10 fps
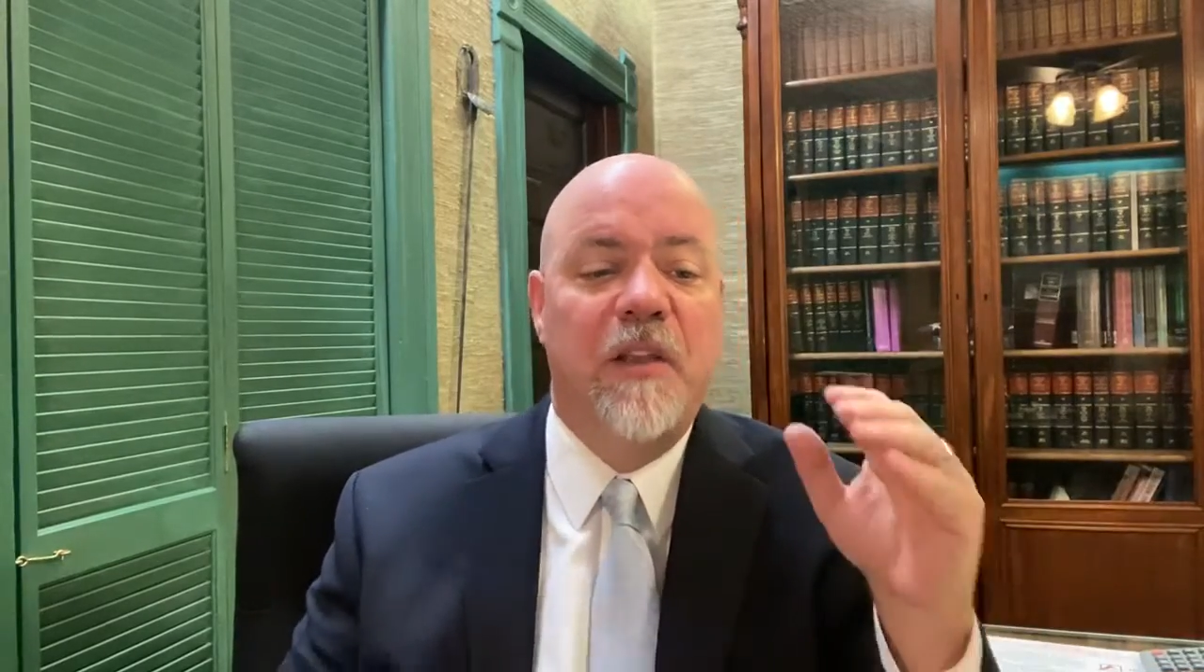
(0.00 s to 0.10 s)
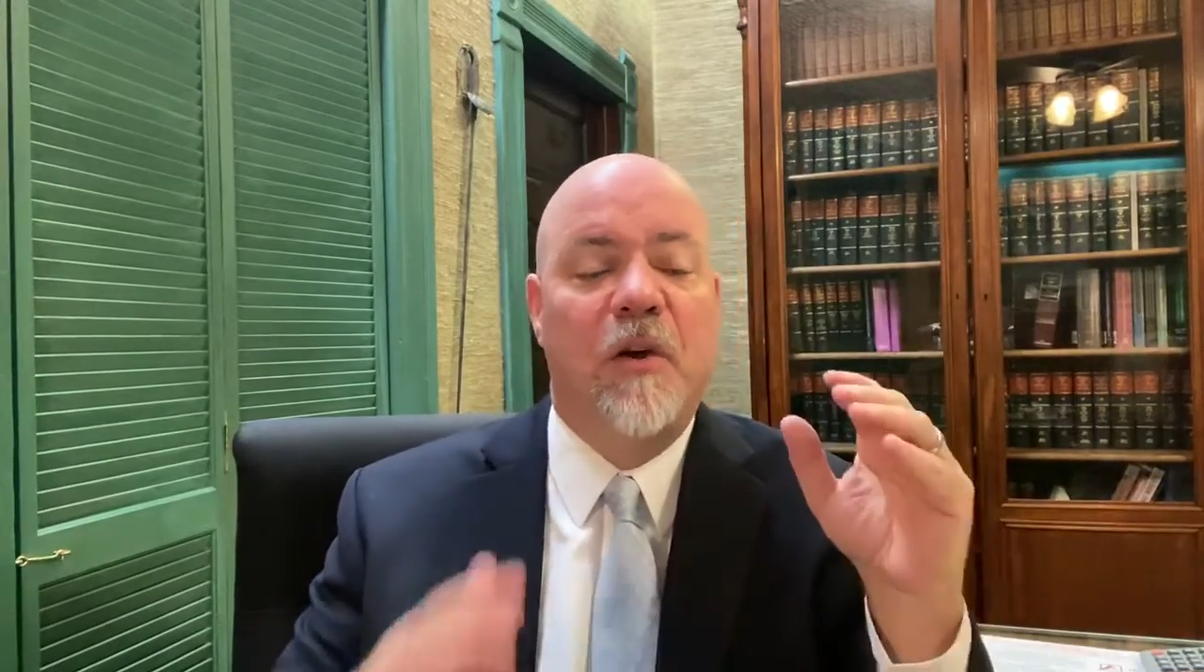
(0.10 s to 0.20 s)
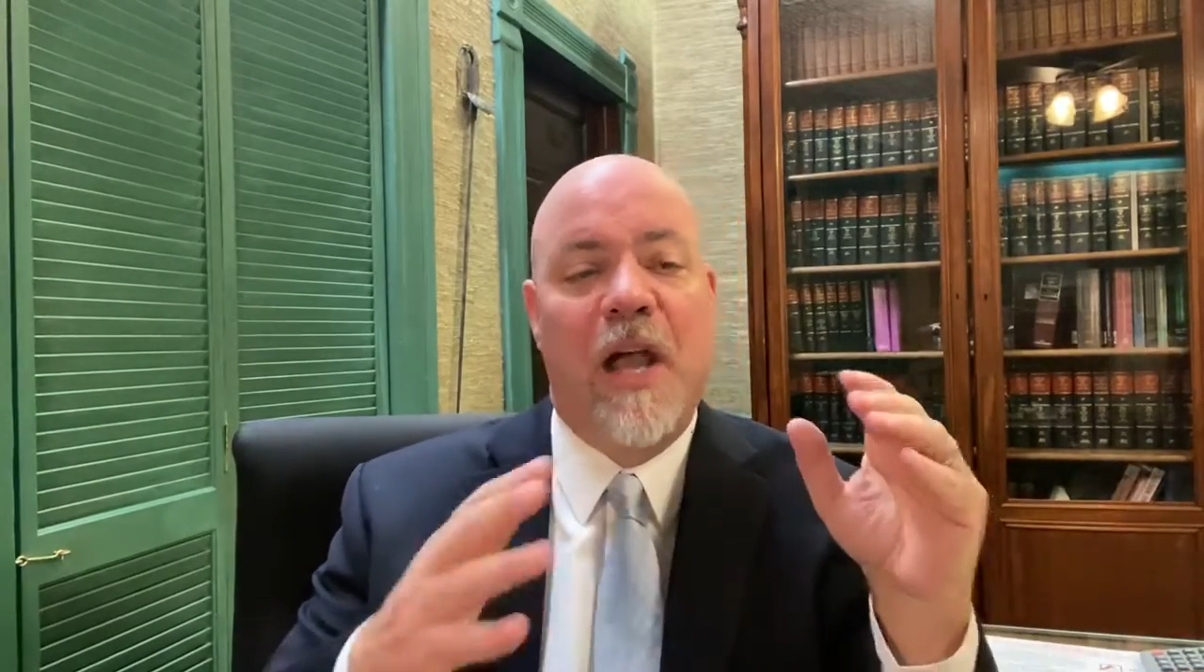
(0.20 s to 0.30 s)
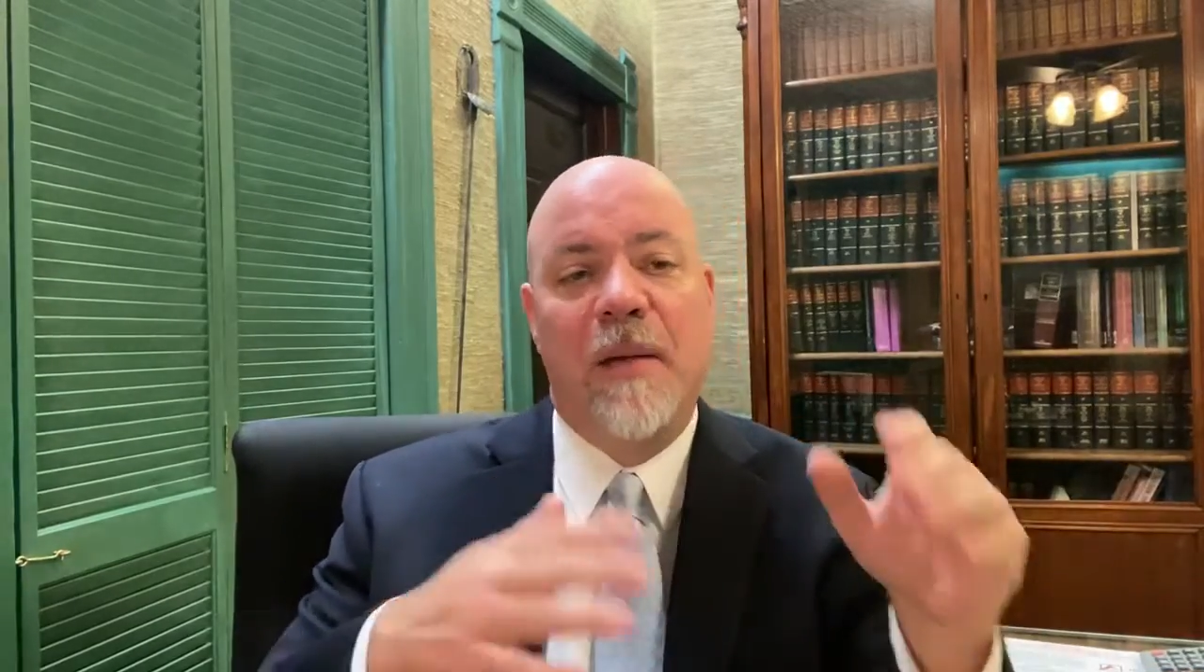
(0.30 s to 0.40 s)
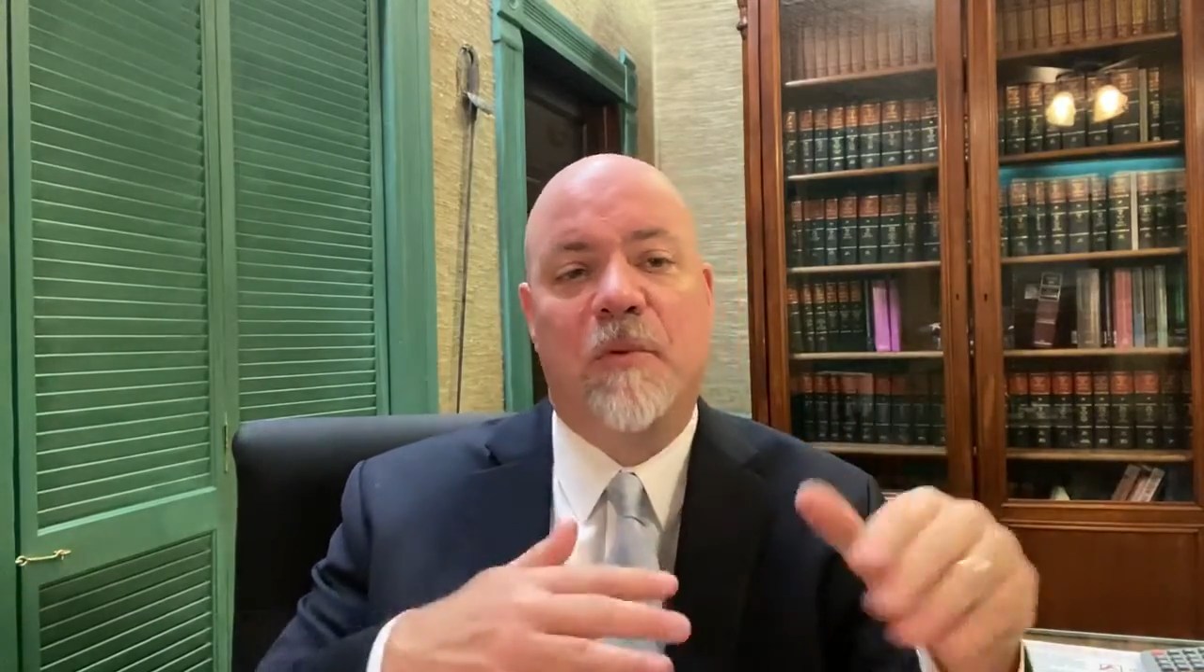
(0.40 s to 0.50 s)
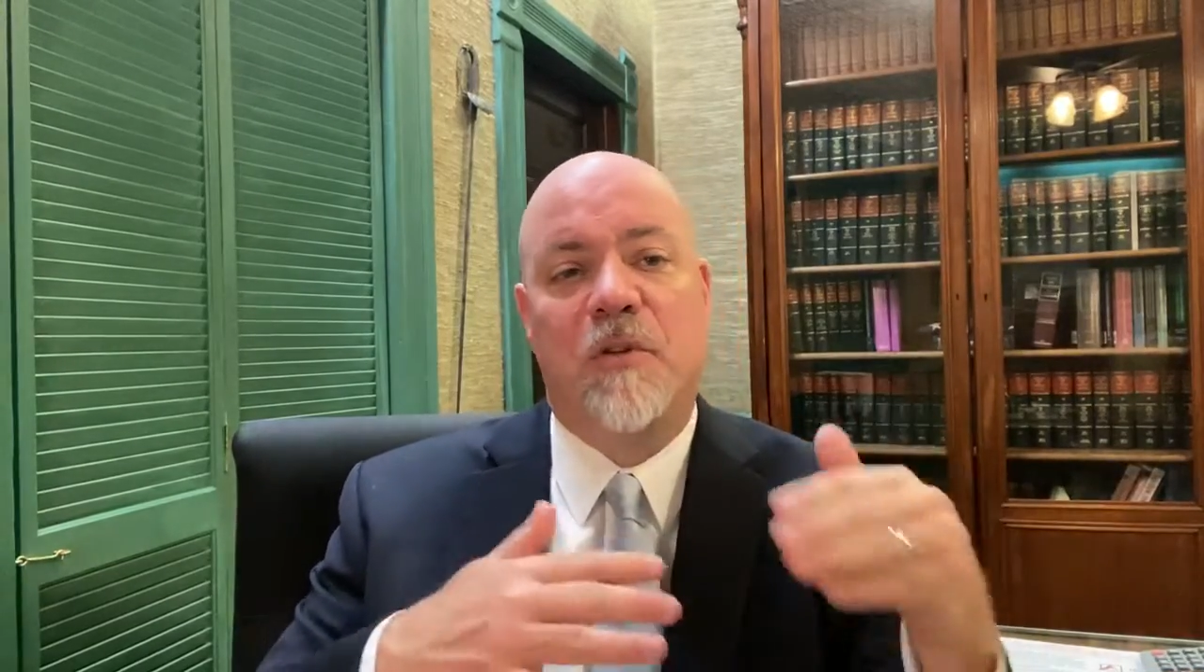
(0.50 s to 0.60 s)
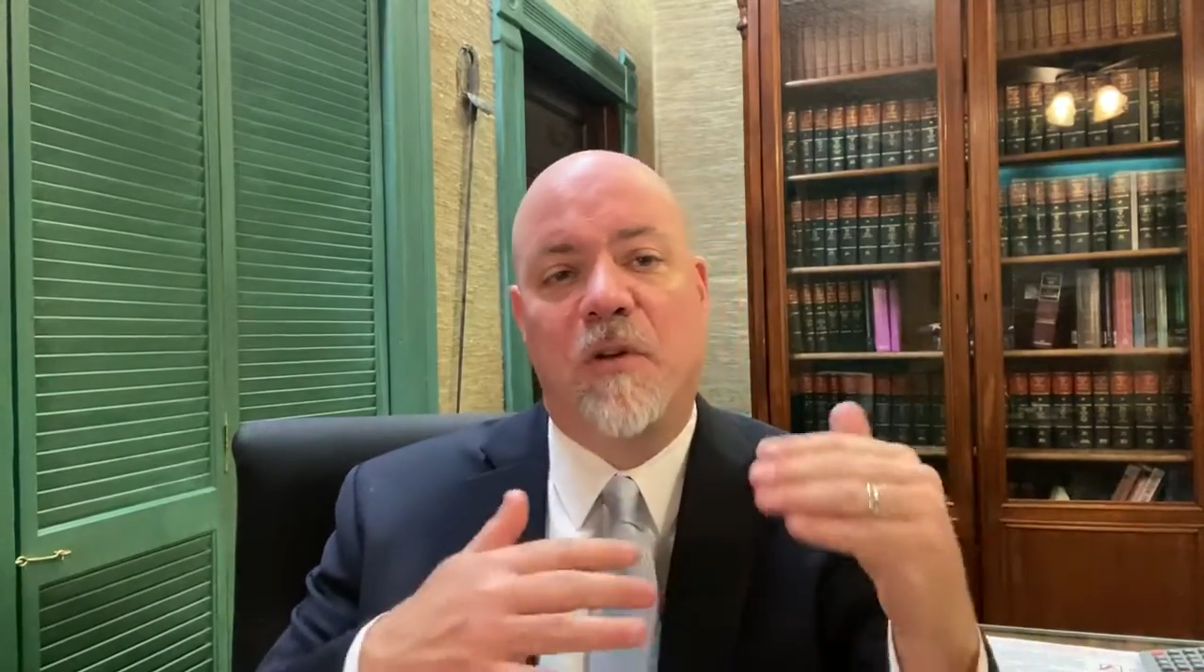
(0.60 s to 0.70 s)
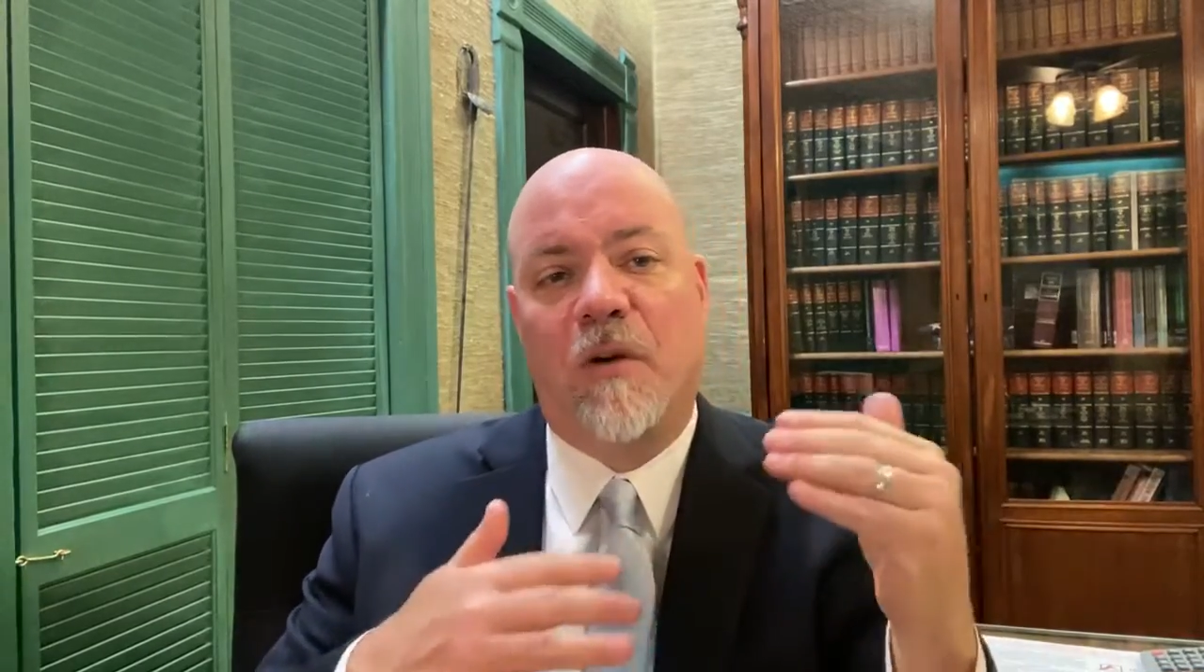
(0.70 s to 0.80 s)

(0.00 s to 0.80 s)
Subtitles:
you're able to